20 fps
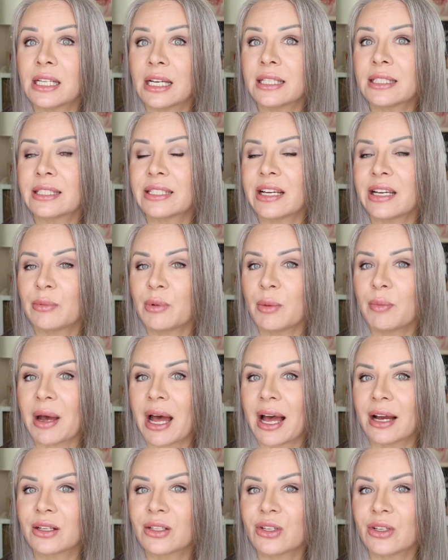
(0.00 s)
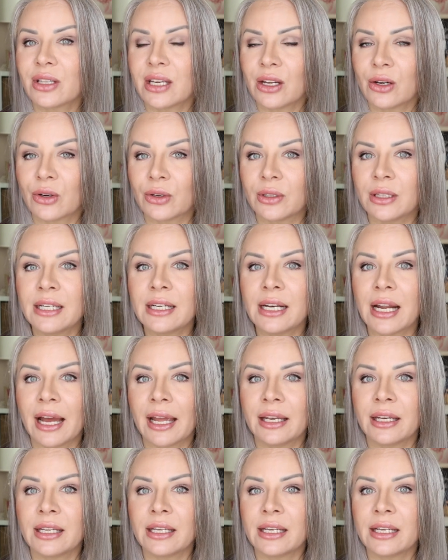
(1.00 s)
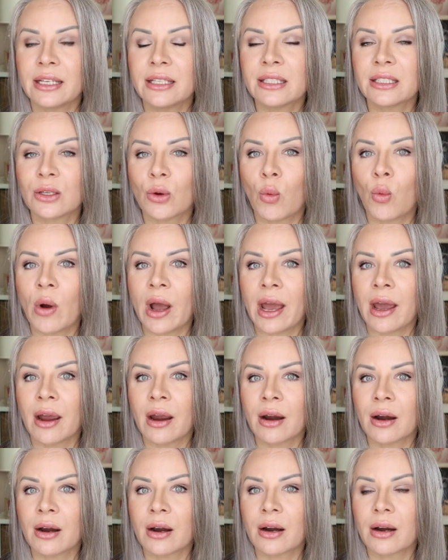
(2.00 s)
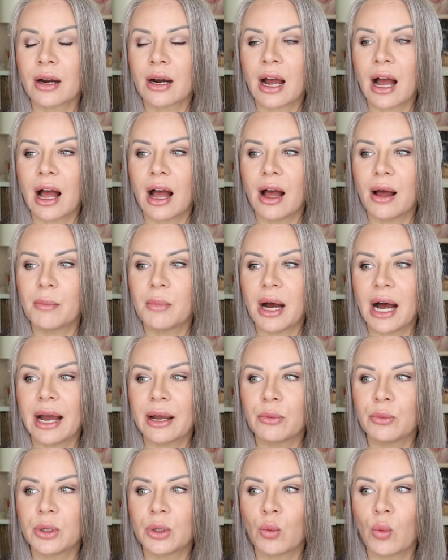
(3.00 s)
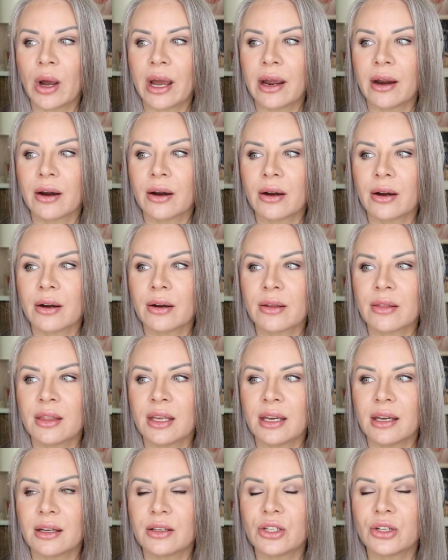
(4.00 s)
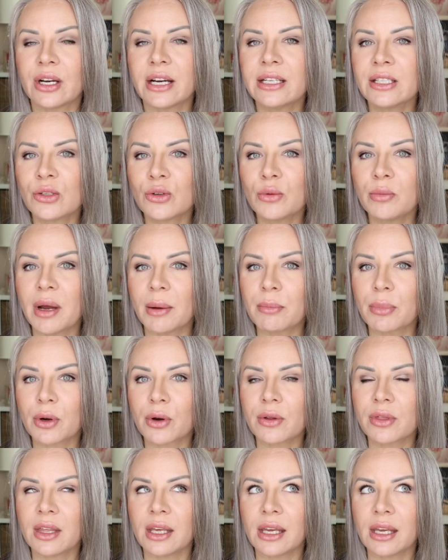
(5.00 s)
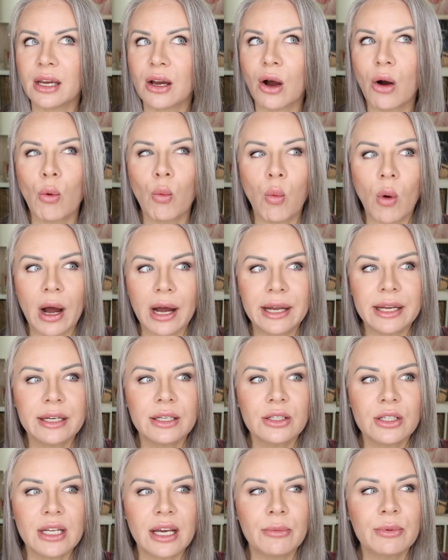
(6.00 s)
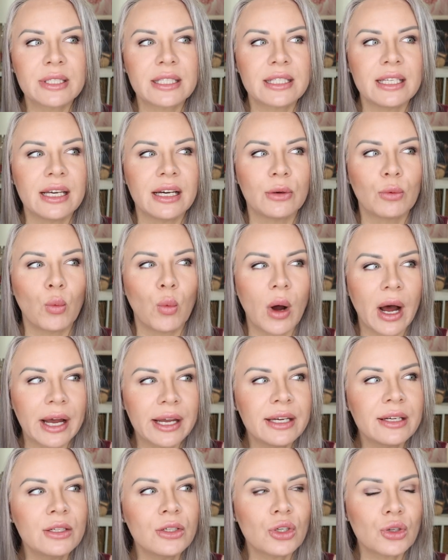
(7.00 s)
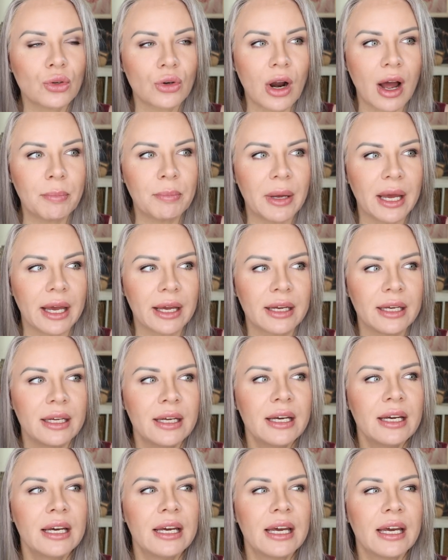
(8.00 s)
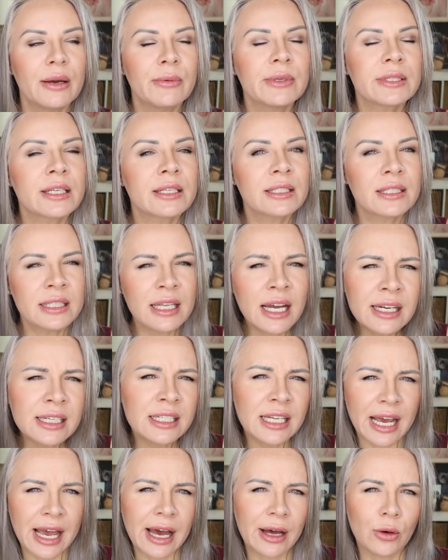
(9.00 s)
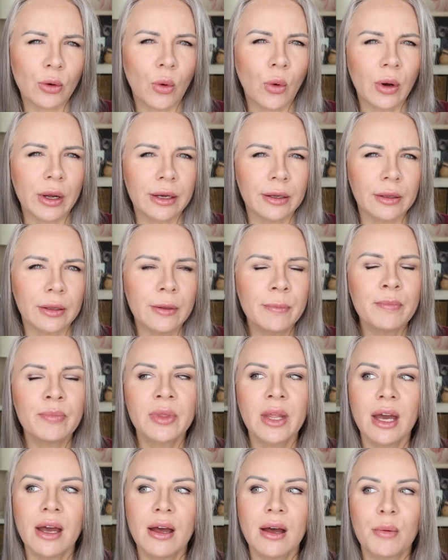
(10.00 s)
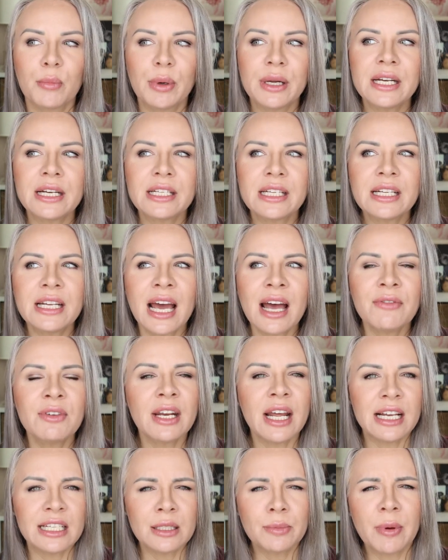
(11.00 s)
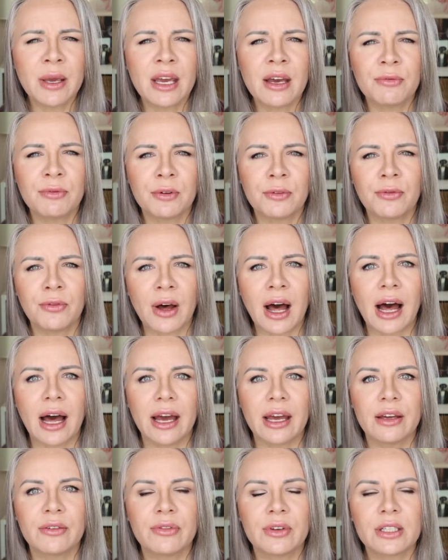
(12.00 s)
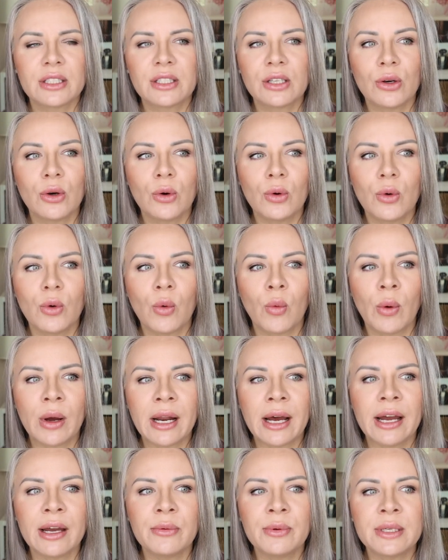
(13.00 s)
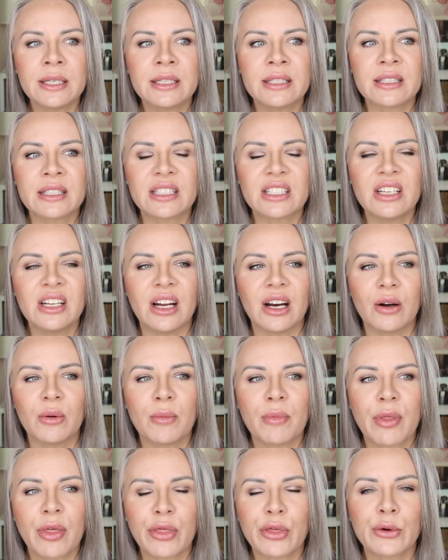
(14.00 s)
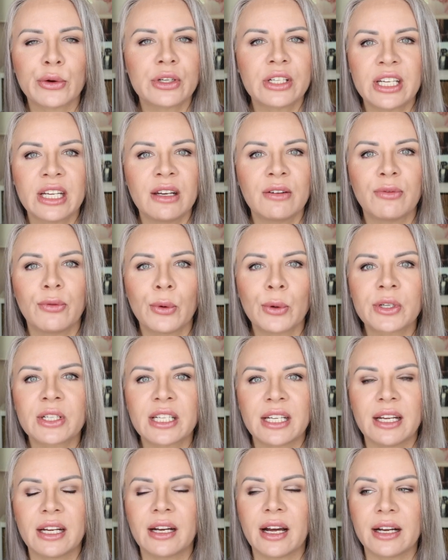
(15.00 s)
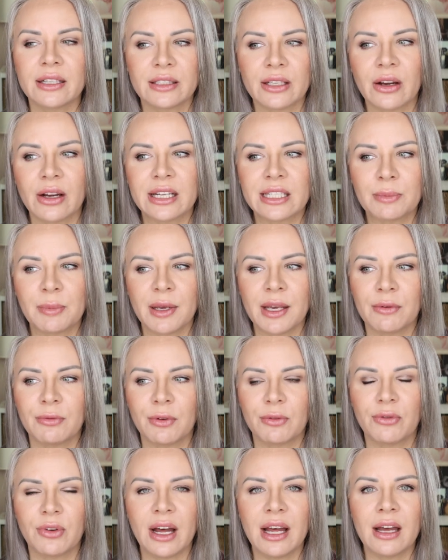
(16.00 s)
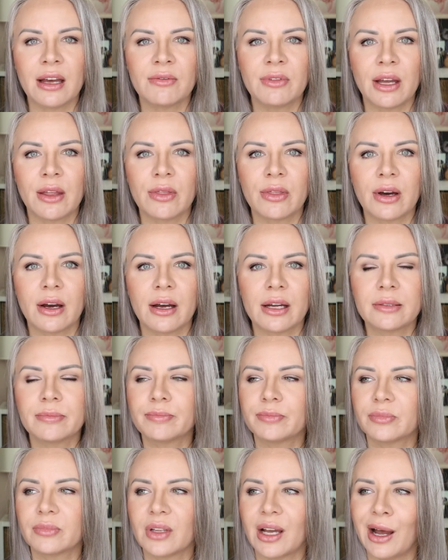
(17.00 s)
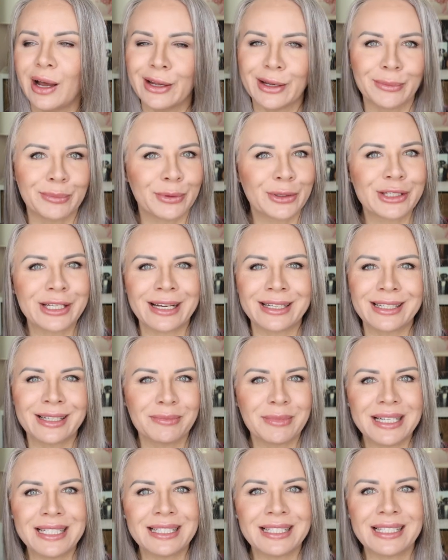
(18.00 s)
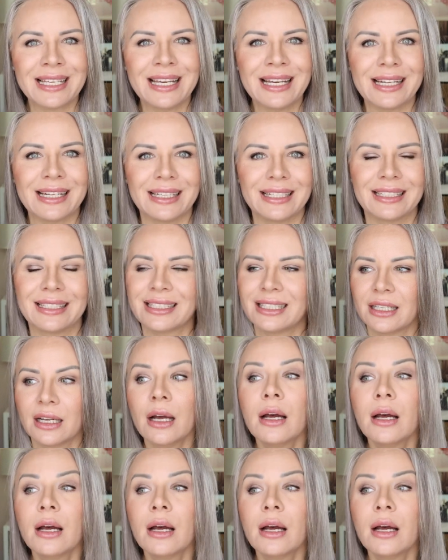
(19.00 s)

does take me back to the early nineties where um, I would wear the, do you guys remember the Hawaiian, it was the Hawaiian Tropic. It was a suntan oil, but it did have an S P F of five. So when I was, you know, thirteen, fourteen, I saw S P F of five and thought, I am protecting my skin.